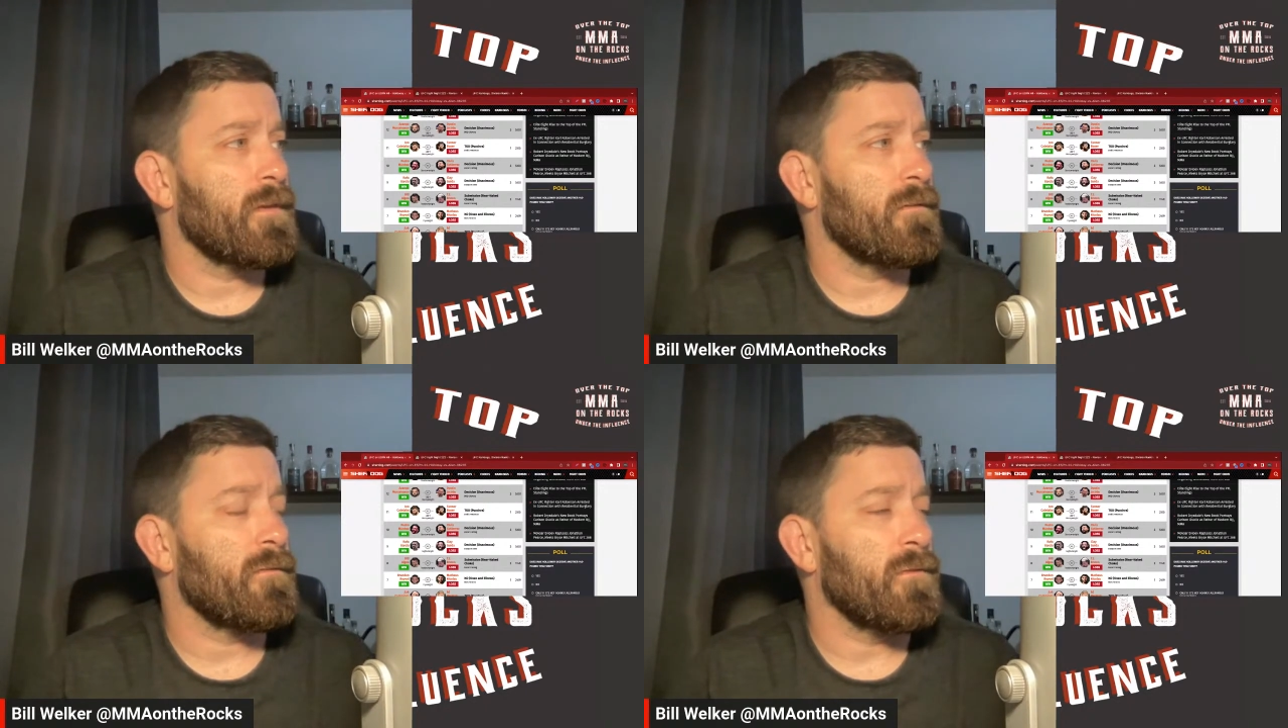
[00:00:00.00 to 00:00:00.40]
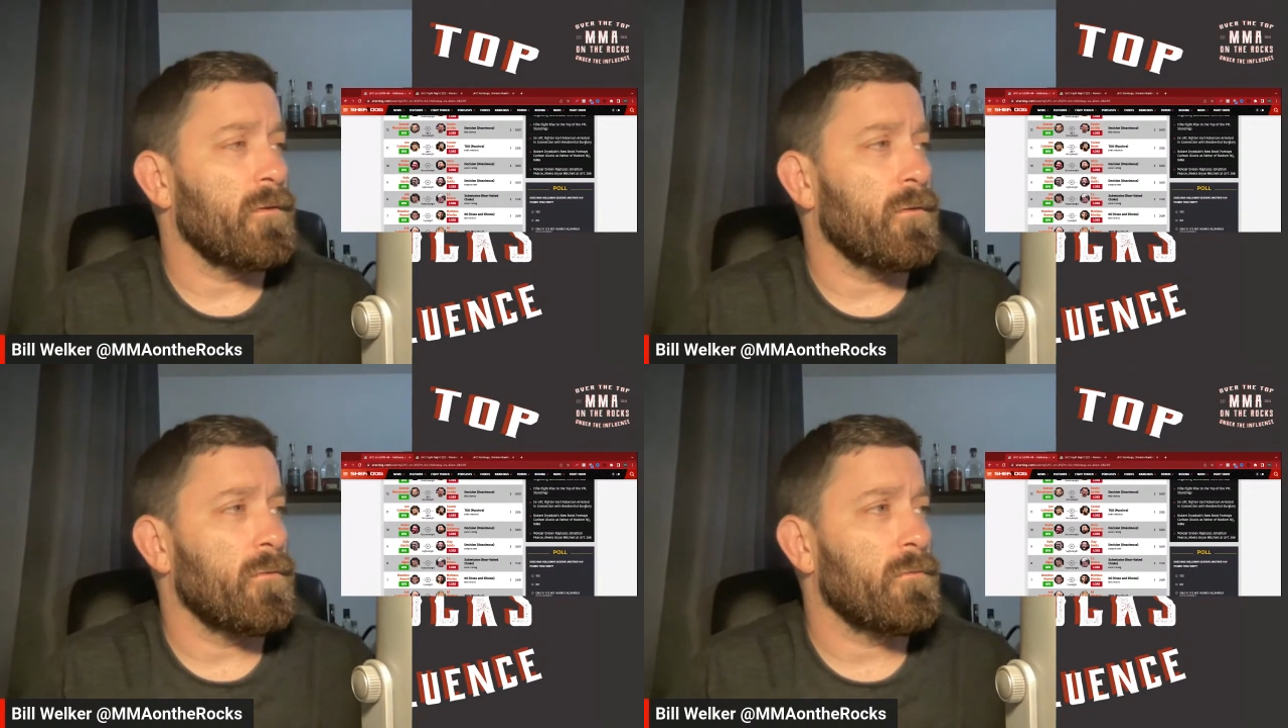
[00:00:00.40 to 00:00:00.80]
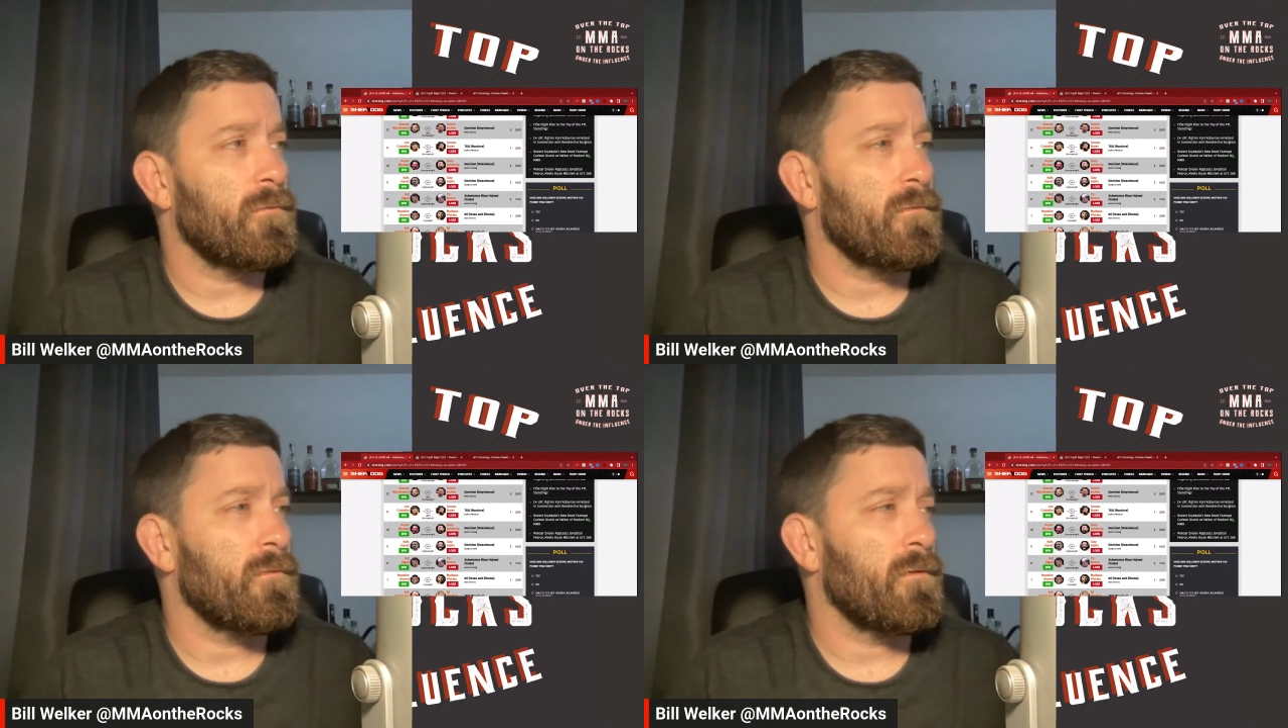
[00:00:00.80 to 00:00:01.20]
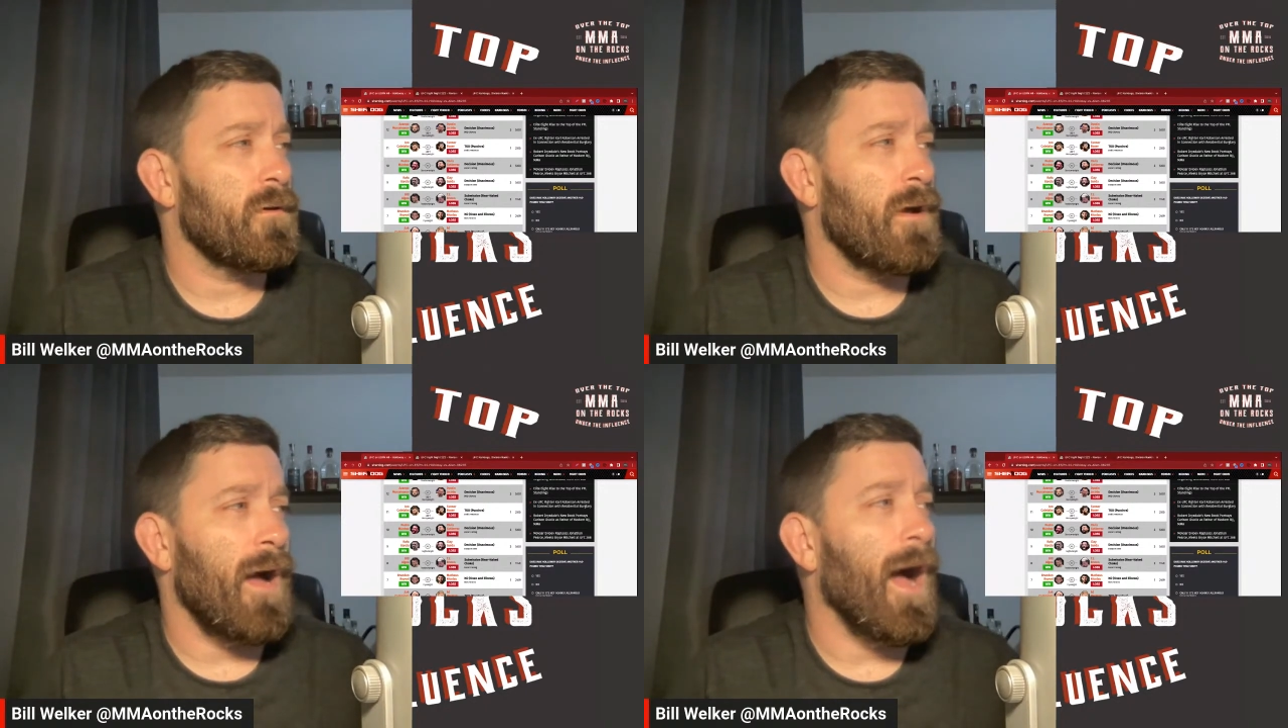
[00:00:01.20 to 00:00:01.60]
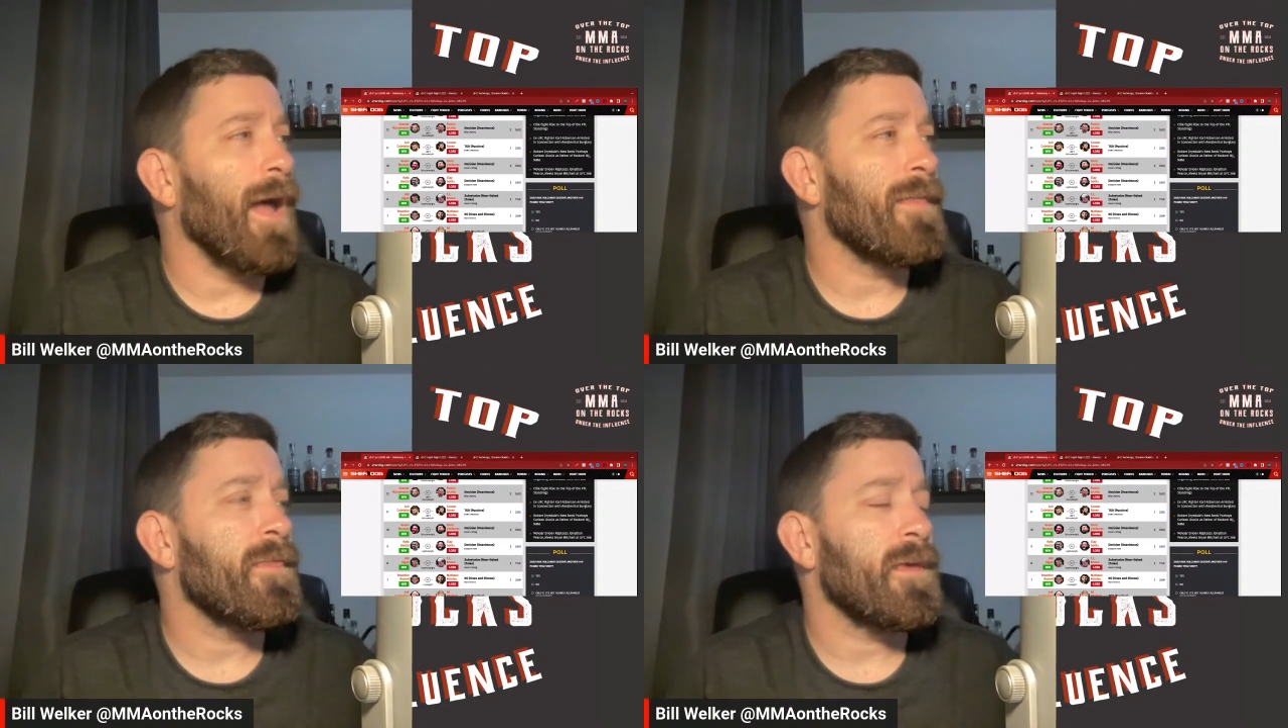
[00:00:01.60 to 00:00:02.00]
So
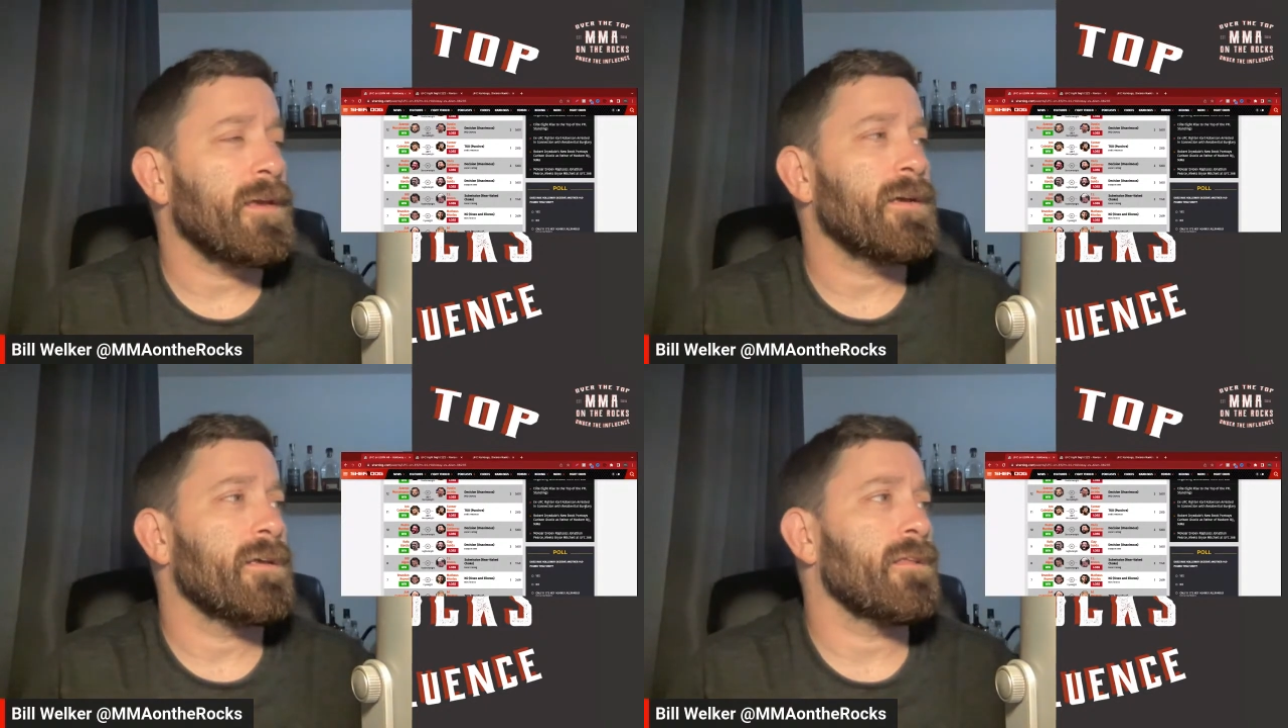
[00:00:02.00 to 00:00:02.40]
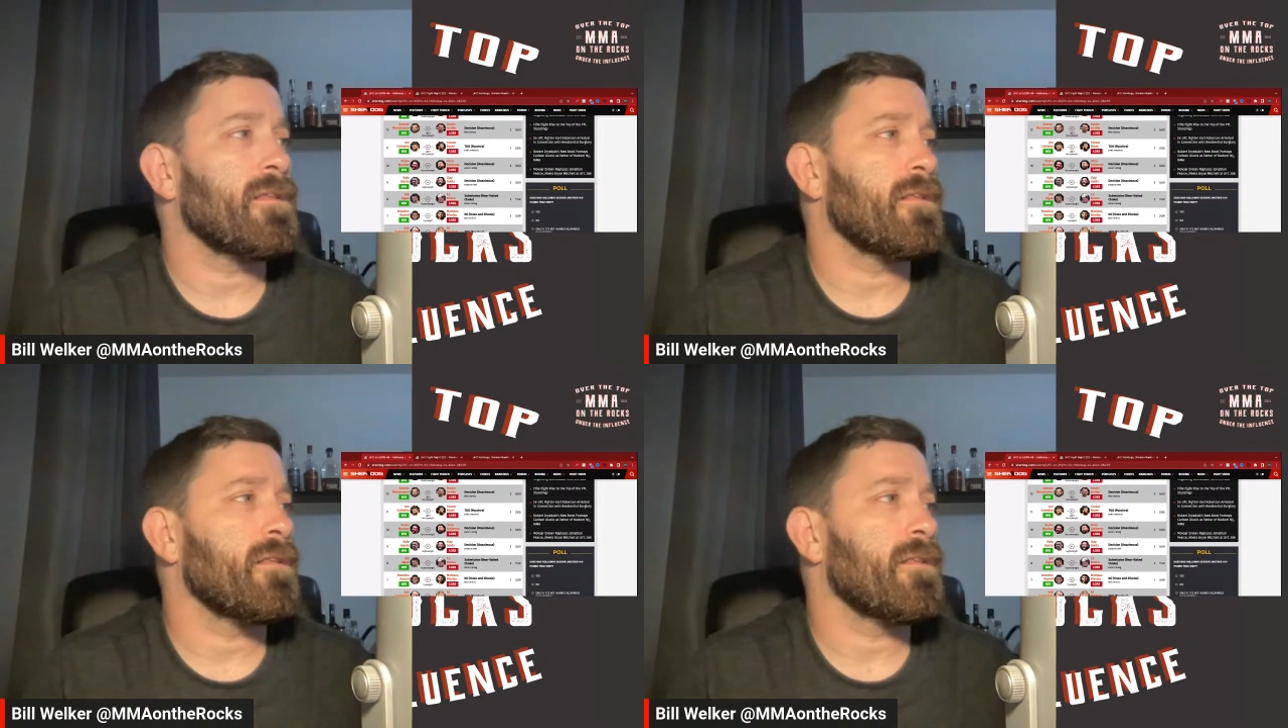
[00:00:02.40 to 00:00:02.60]
I think